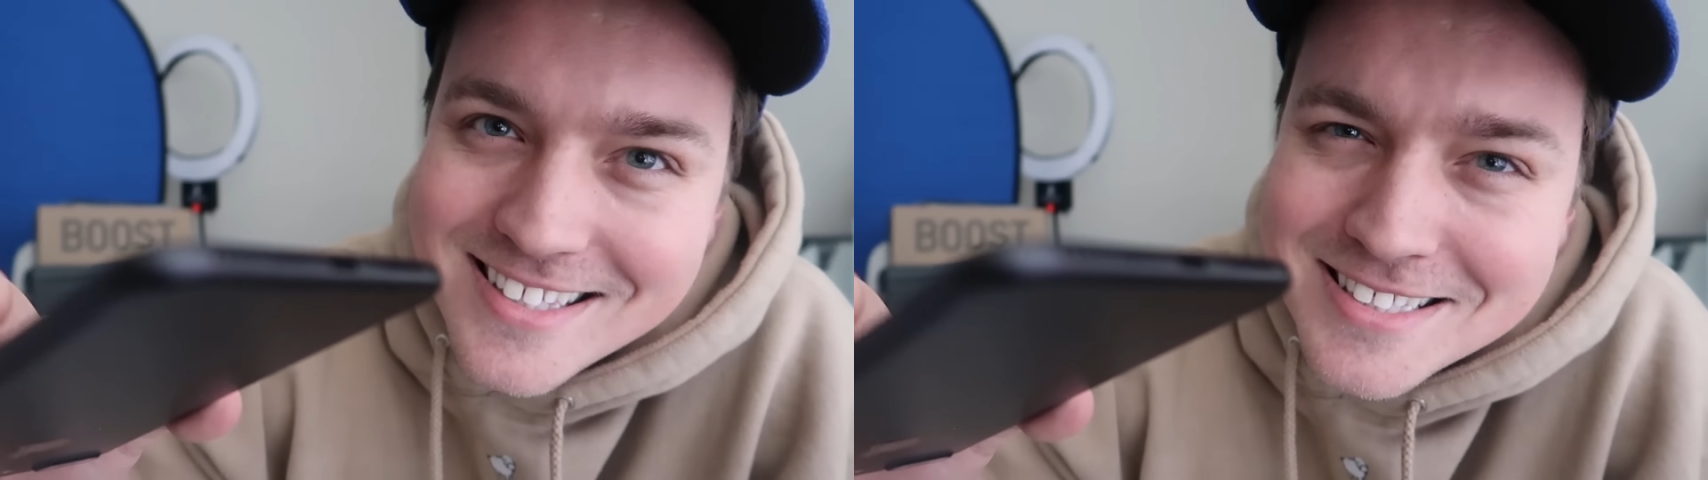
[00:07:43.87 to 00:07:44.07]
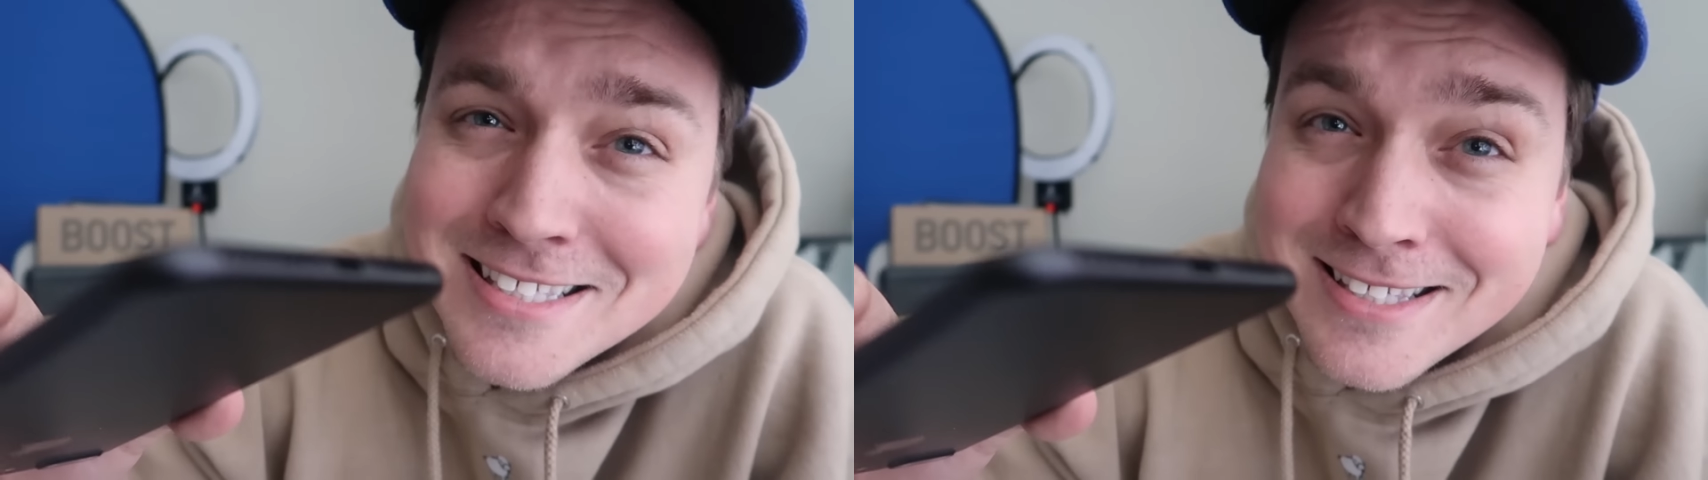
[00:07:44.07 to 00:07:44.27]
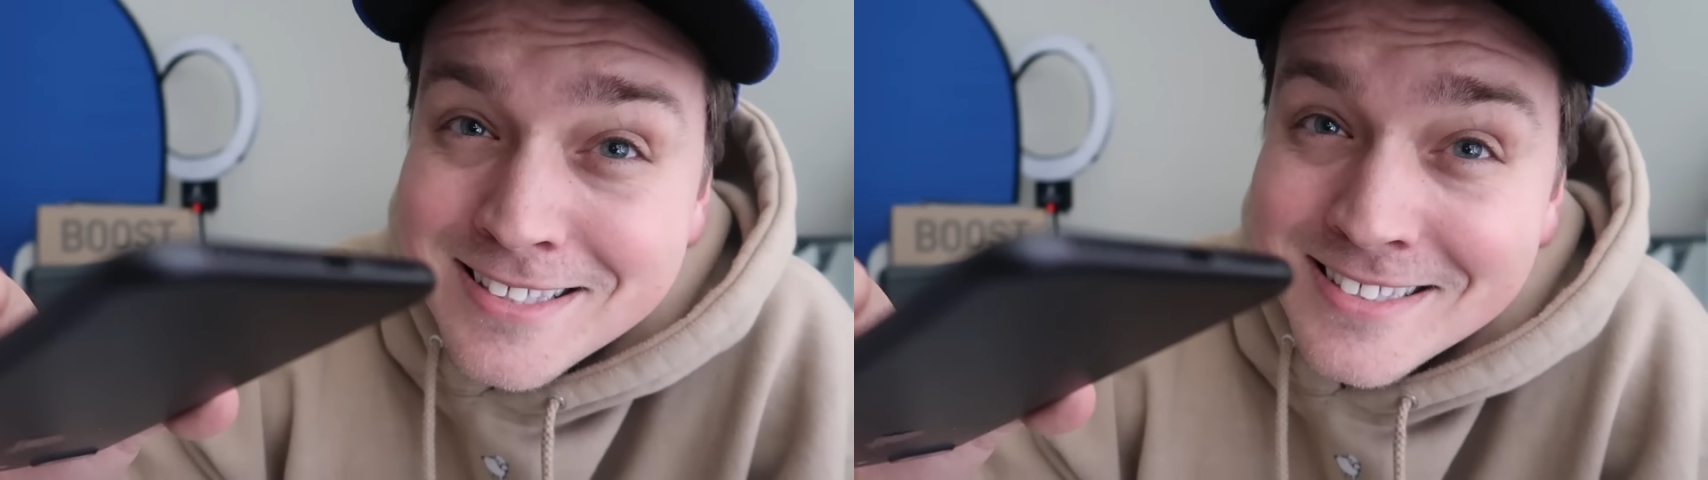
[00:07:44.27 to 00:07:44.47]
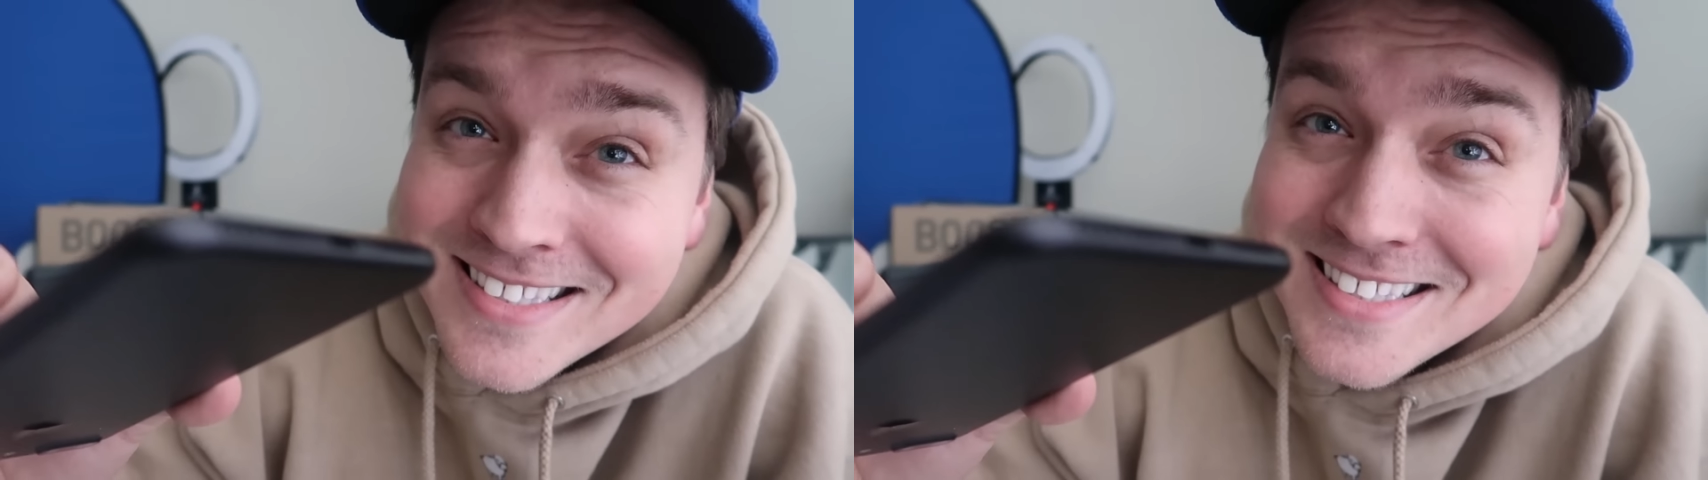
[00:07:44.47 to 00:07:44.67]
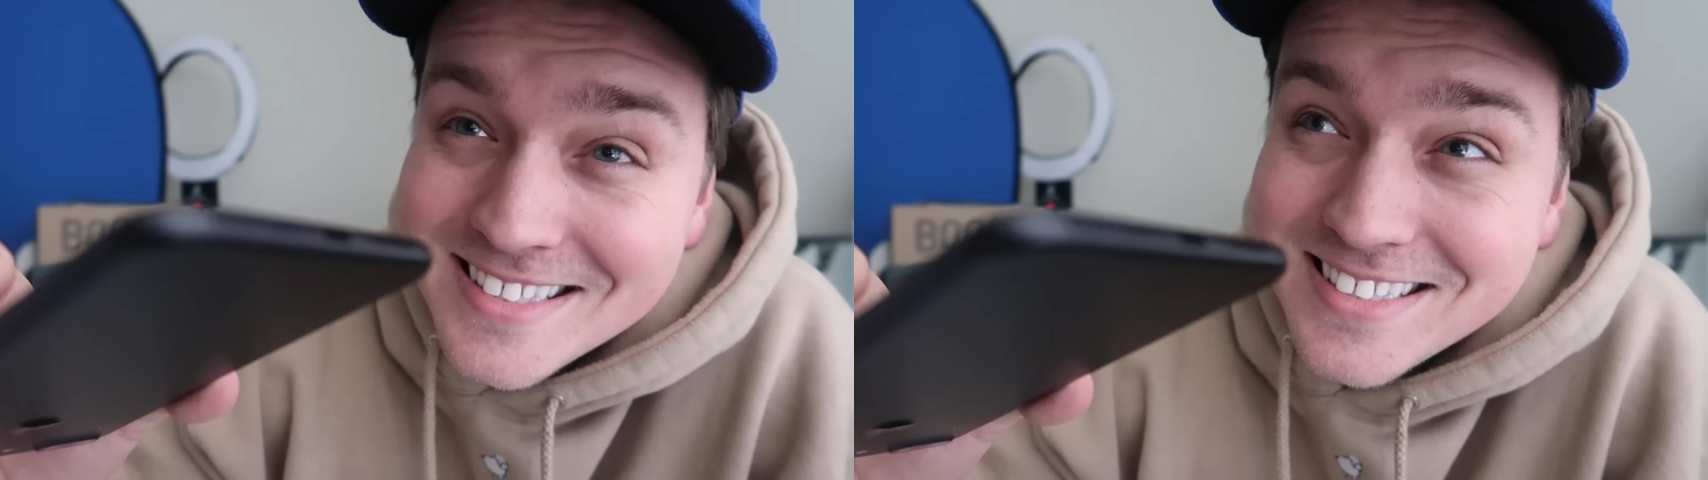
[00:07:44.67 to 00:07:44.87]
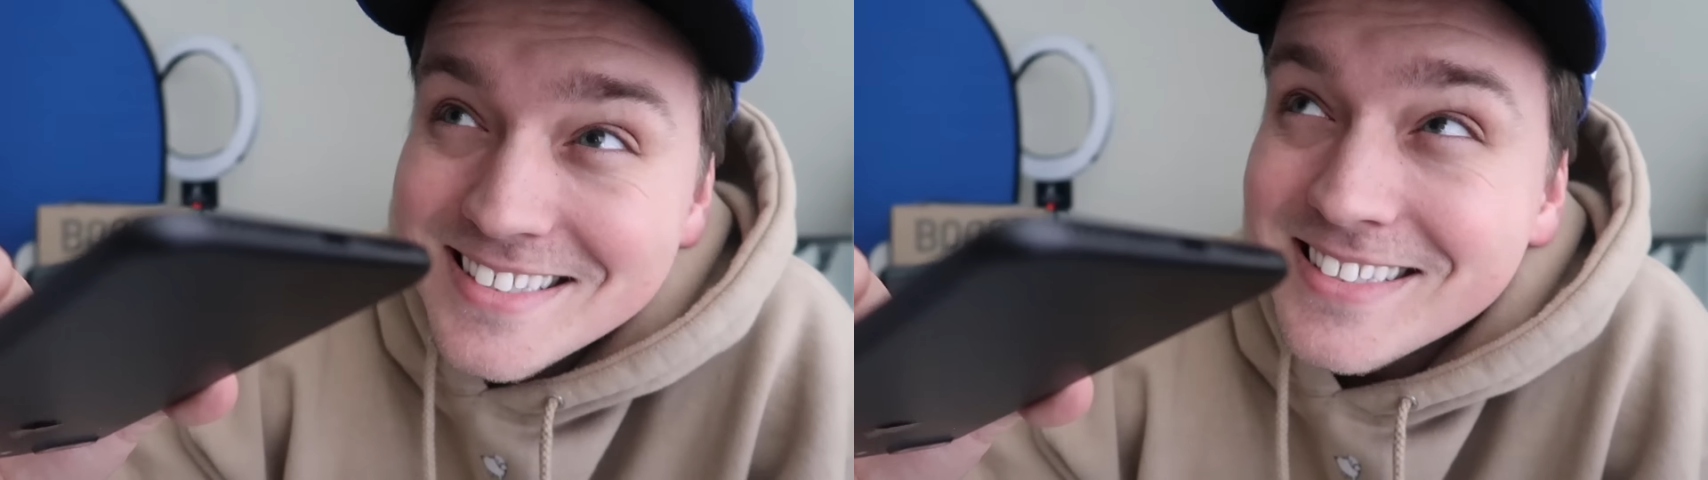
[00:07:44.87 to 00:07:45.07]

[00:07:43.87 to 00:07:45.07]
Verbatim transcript: care of it, you know.